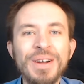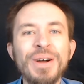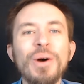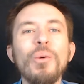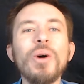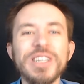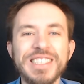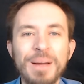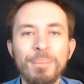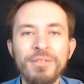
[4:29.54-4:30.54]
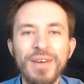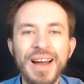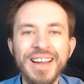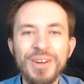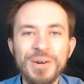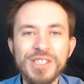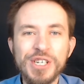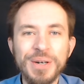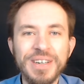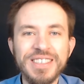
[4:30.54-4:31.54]
We're simplifying your
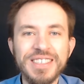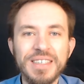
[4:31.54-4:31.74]
insurance.